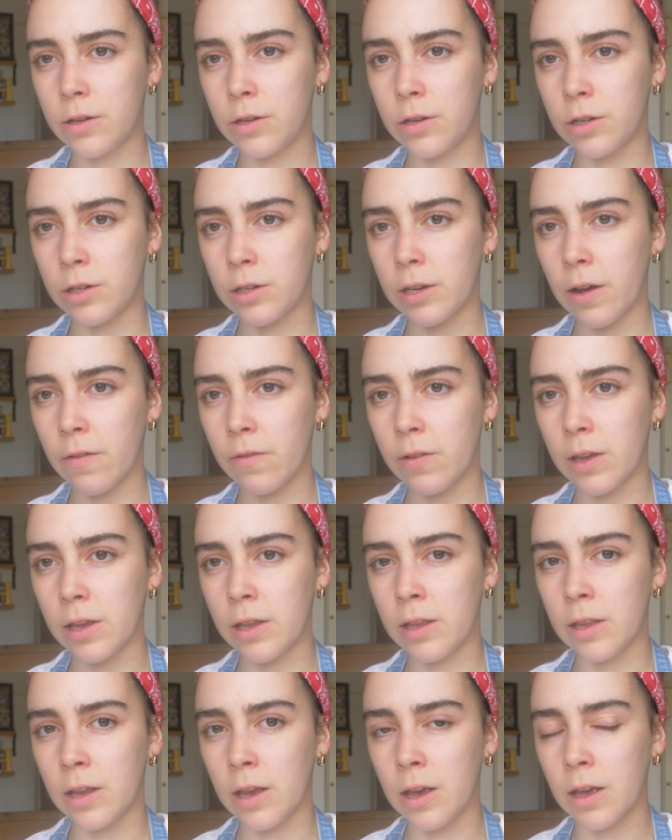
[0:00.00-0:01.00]
just have it
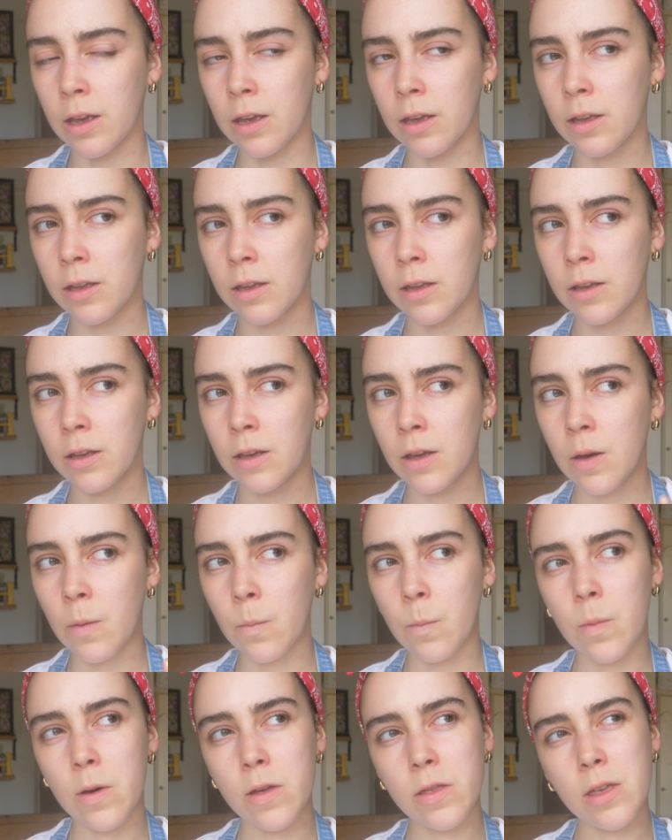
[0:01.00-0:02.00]
in there.
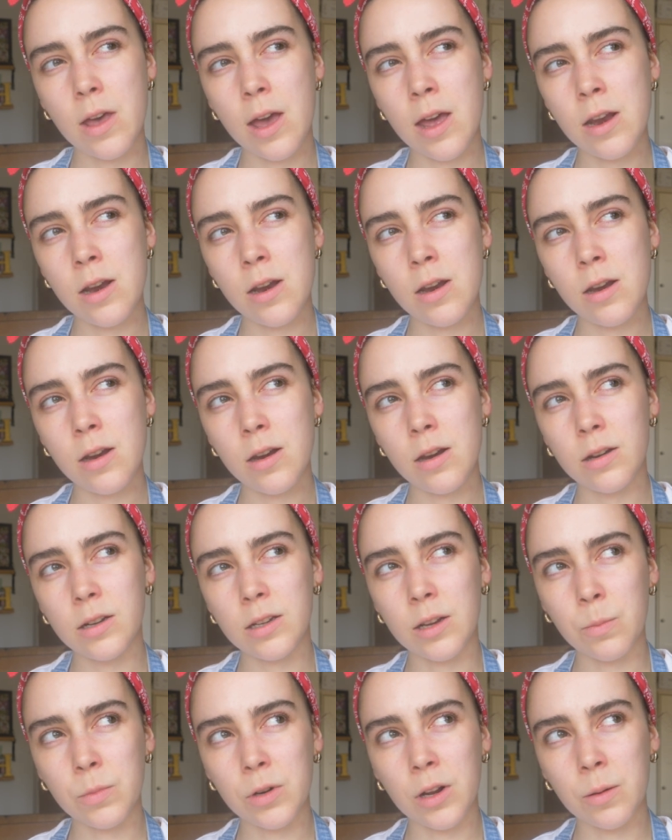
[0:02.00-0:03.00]
But then
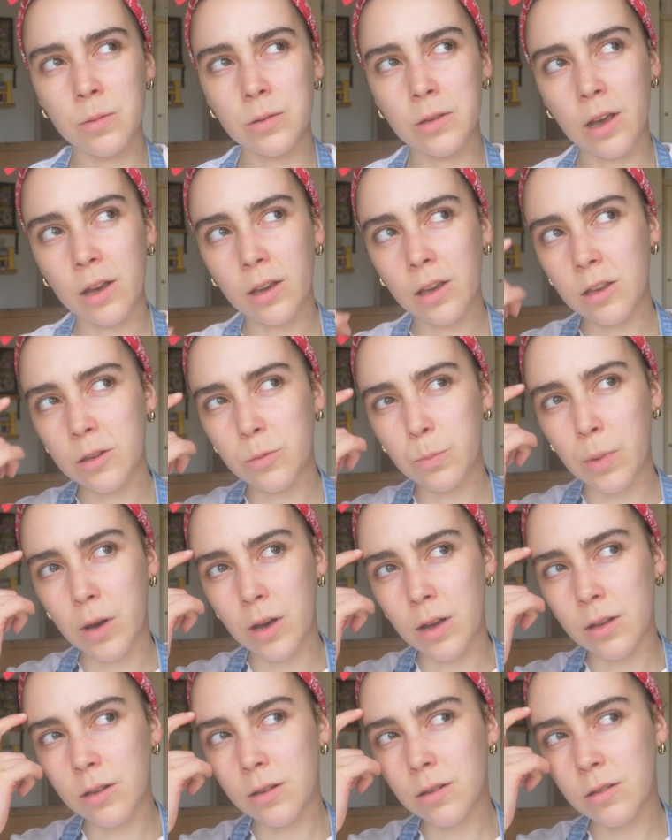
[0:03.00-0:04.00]
sometimes that gets
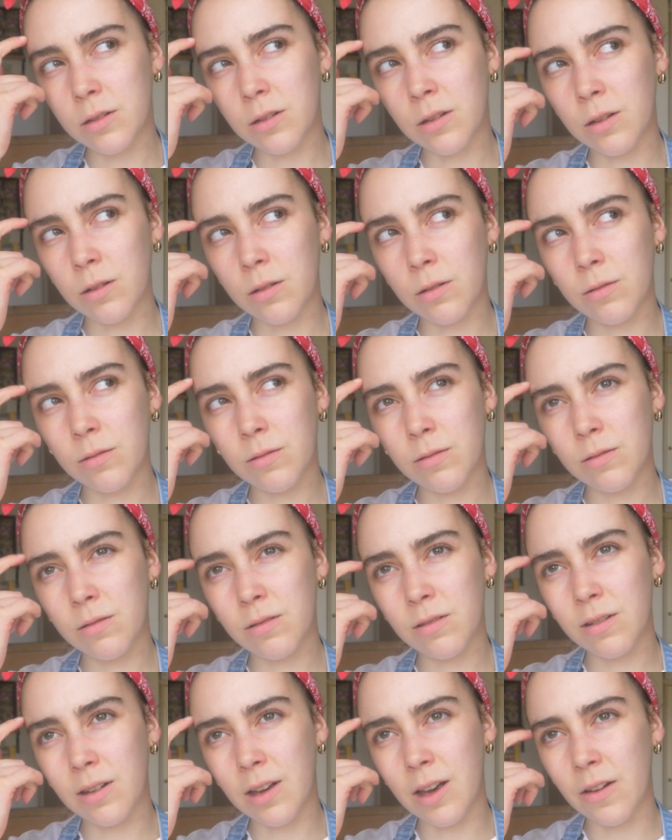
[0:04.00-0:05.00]
burnt, so
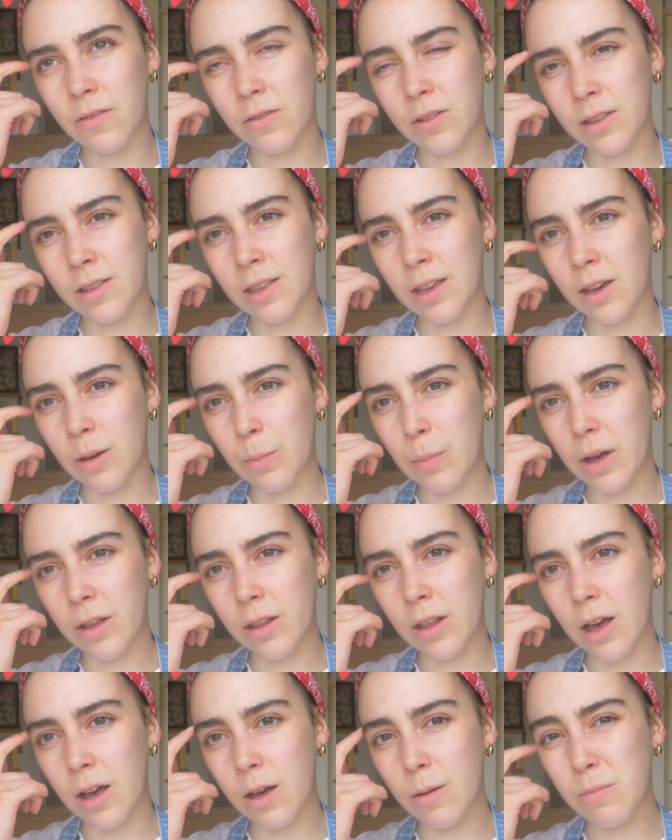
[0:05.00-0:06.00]
I have to think about
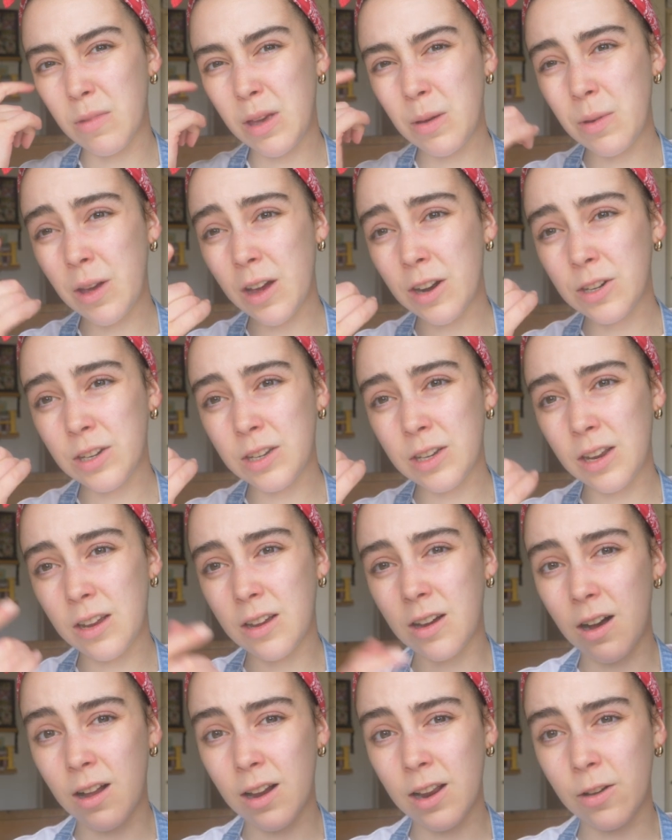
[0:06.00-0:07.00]
that. Maybe I just need
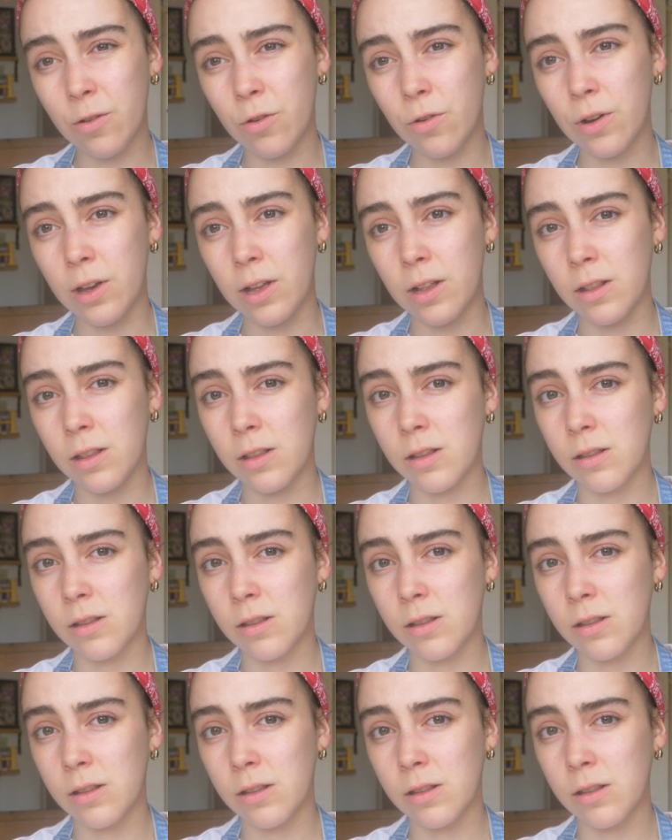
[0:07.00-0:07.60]
garlic oil.